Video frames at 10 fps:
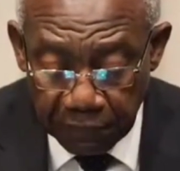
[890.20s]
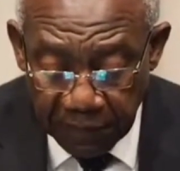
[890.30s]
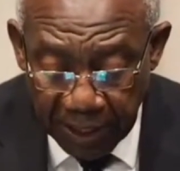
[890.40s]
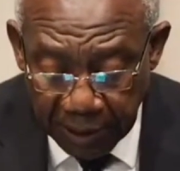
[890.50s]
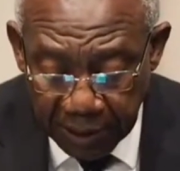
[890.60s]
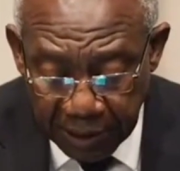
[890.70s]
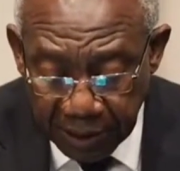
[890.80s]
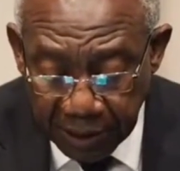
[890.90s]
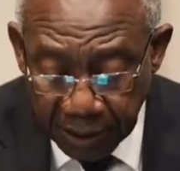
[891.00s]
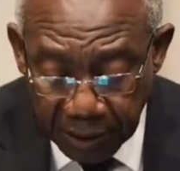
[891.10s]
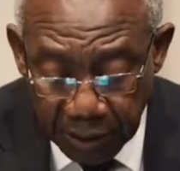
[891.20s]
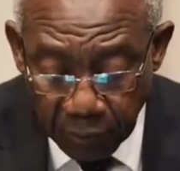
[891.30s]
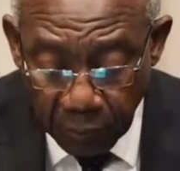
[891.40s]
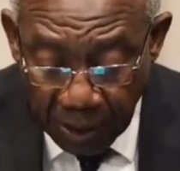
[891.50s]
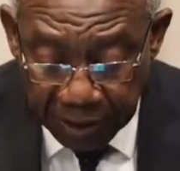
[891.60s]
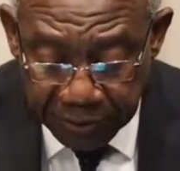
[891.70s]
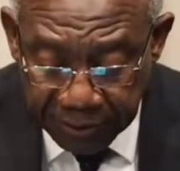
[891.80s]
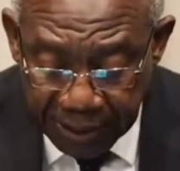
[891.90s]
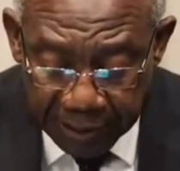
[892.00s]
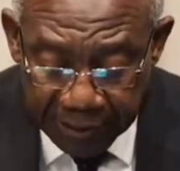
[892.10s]
Finally, we want to
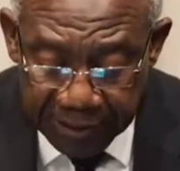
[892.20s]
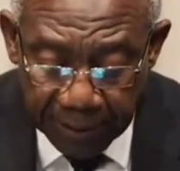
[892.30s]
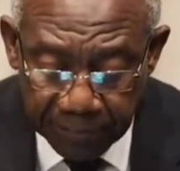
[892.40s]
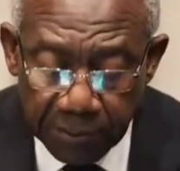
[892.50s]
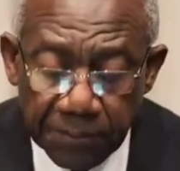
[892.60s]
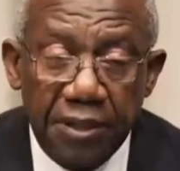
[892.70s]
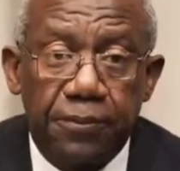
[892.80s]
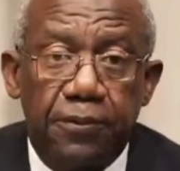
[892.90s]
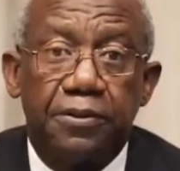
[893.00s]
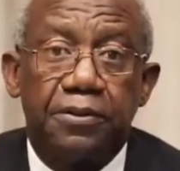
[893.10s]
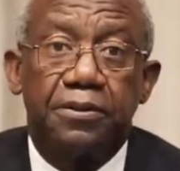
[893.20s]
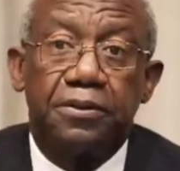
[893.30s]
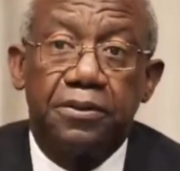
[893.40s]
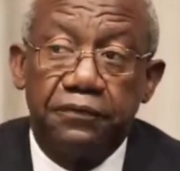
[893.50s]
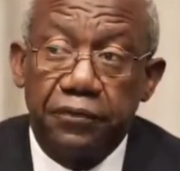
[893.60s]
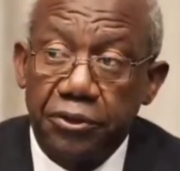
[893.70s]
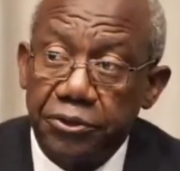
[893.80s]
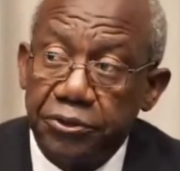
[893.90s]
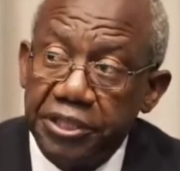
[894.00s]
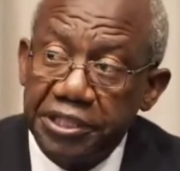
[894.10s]
thank the Zambian people for your
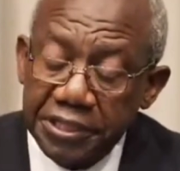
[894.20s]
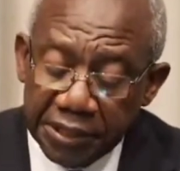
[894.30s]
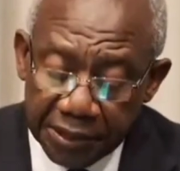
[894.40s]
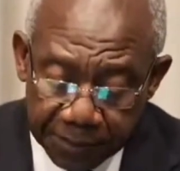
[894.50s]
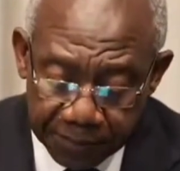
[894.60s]
unity,